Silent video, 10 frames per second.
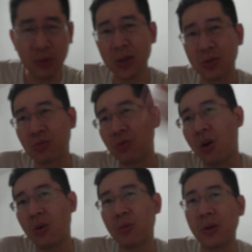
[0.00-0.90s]
what's
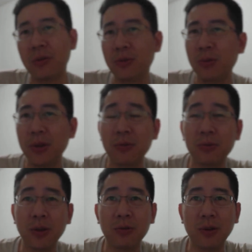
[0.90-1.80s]
wrong with
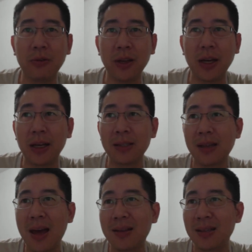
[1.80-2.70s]
their
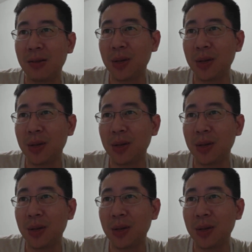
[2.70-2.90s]
stats here,